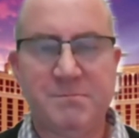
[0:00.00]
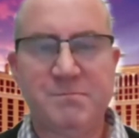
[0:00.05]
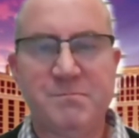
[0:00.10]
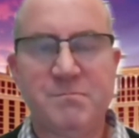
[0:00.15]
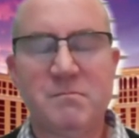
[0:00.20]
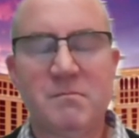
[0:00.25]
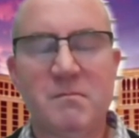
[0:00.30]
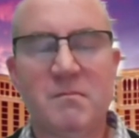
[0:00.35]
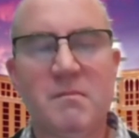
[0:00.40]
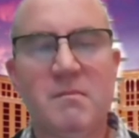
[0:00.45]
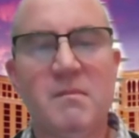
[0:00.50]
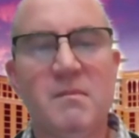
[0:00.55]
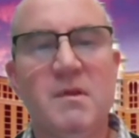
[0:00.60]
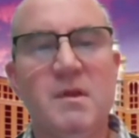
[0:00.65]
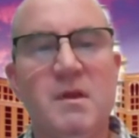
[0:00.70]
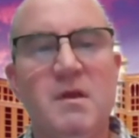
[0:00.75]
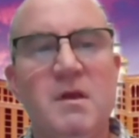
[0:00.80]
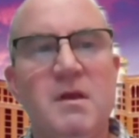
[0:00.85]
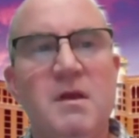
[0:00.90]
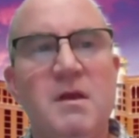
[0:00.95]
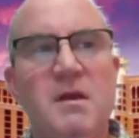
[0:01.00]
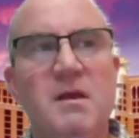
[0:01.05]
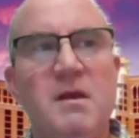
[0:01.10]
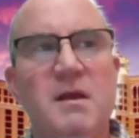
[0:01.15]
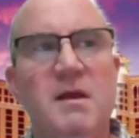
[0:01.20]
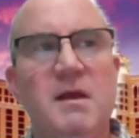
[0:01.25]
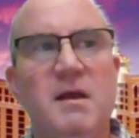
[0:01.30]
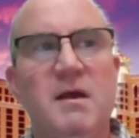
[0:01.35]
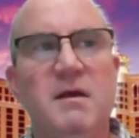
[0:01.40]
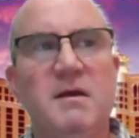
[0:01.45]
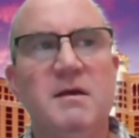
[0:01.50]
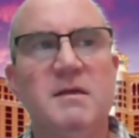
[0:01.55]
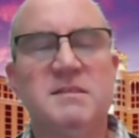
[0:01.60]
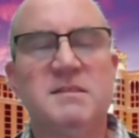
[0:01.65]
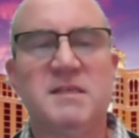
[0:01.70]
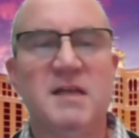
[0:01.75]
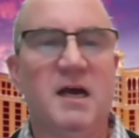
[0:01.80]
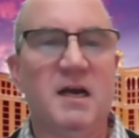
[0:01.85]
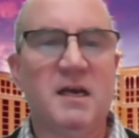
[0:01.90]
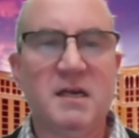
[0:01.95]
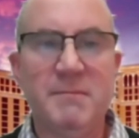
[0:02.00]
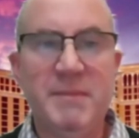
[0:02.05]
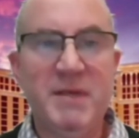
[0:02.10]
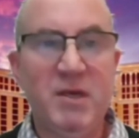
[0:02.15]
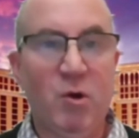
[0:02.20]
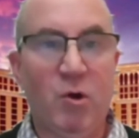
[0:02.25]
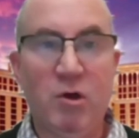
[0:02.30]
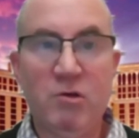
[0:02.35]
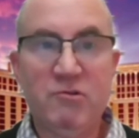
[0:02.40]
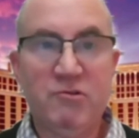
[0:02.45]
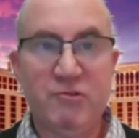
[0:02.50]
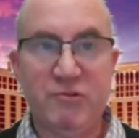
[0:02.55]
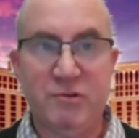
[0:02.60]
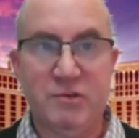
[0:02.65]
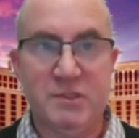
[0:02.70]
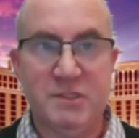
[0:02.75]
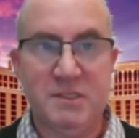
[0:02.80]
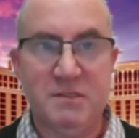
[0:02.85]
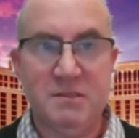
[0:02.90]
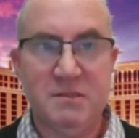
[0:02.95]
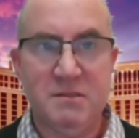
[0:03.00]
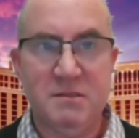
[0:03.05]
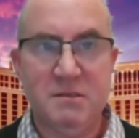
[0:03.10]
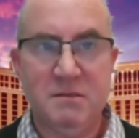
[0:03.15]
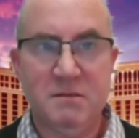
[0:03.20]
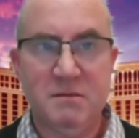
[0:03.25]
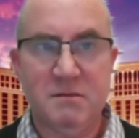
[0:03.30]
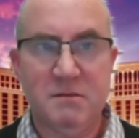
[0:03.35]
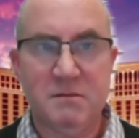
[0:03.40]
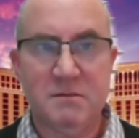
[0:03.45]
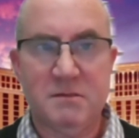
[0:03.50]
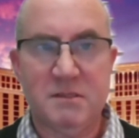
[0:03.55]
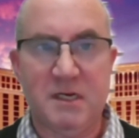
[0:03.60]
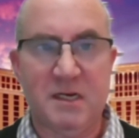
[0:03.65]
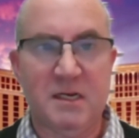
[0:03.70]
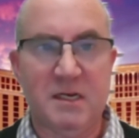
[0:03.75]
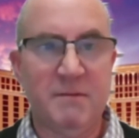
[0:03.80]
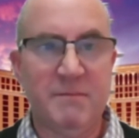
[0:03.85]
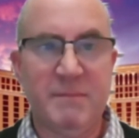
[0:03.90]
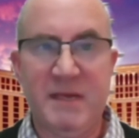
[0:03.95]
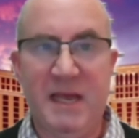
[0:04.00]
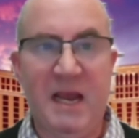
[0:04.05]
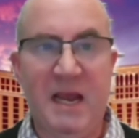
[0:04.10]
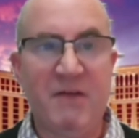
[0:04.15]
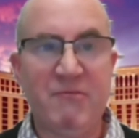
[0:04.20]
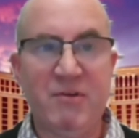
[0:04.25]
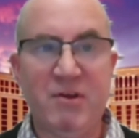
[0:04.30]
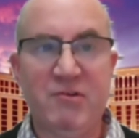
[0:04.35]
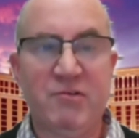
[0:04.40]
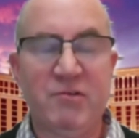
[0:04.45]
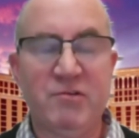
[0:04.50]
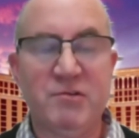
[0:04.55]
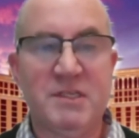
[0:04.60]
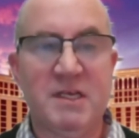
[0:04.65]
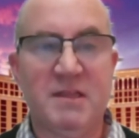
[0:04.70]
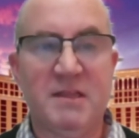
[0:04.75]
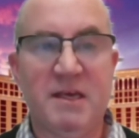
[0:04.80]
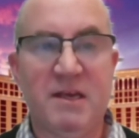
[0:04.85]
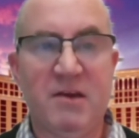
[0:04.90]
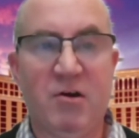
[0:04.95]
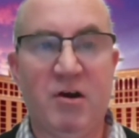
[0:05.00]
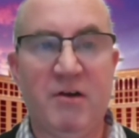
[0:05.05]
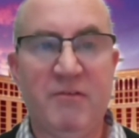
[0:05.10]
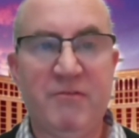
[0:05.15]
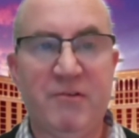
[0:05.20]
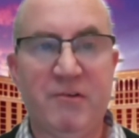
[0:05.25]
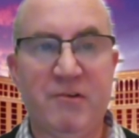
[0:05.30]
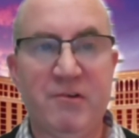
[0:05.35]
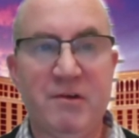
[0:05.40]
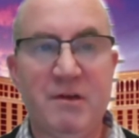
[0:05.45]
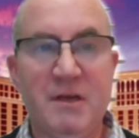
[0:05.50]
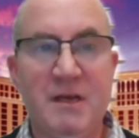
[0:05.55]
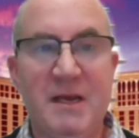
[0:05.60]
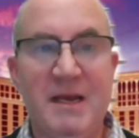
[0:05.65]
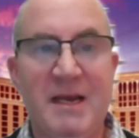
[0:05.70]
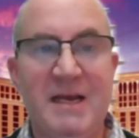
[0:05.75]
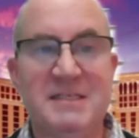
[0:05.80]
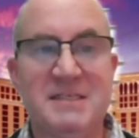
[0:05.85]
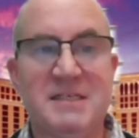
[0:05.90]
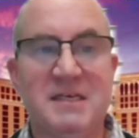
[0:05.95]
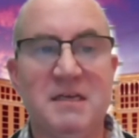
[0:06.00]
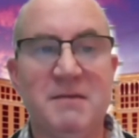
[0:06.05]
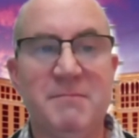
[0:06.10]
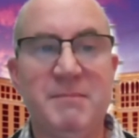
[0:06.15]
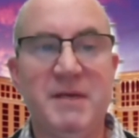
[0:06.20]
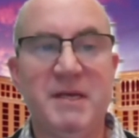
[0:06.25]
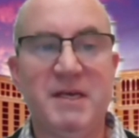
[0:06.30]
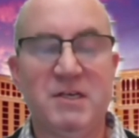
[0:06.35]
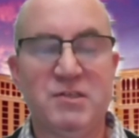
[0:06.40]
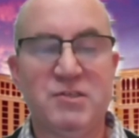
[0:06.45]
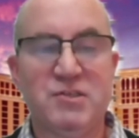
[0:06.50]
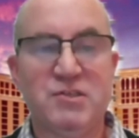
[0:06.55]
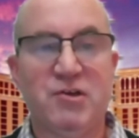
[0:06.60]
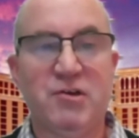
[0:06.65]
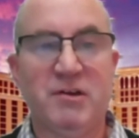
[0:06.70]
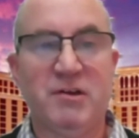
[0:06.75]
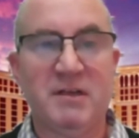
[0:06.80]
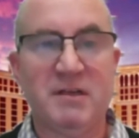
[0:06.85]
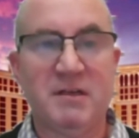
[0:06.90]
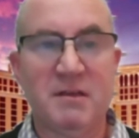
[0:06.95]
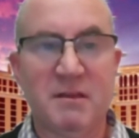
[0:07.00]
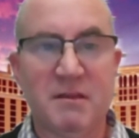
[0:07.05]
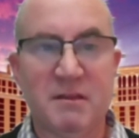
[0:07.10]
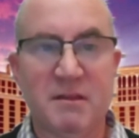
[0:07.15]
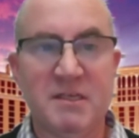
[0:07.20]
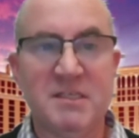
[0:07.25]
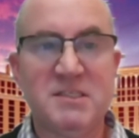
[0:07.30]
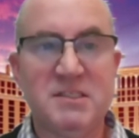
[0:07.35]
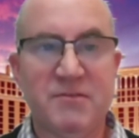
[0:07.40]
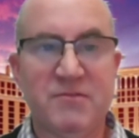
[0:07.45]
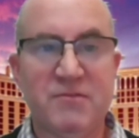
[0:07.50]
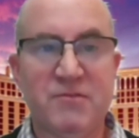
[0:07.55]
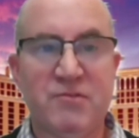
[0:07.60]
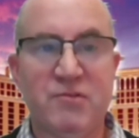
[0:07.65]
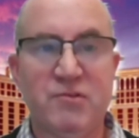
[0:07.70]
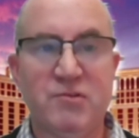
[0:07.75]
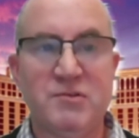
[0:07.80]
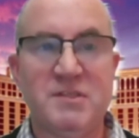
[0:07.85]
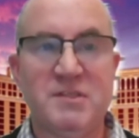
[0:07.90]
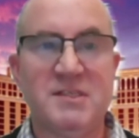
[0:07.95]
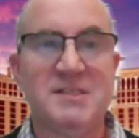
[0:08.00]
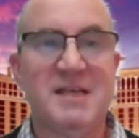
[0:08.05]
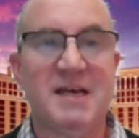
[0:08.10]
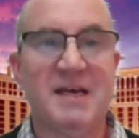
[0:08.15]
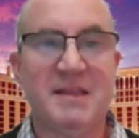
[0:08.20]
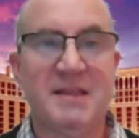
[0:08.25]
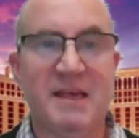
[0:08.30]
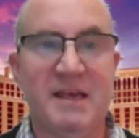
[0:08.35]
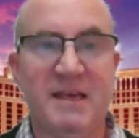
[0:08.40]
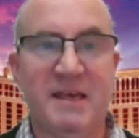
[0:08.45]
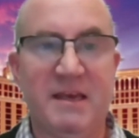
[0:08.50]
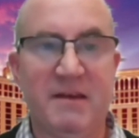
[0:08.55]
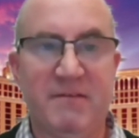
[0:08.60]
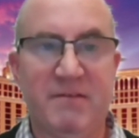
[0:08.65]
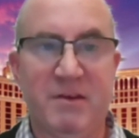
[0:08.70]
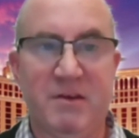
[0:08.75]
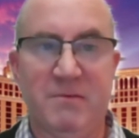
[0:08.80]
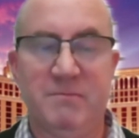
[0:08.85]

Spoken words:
Mm-hmm. It's not going to be all cruises. It's not going to be every cruise that they offer. It's going to be a certain list of cruises that they give you.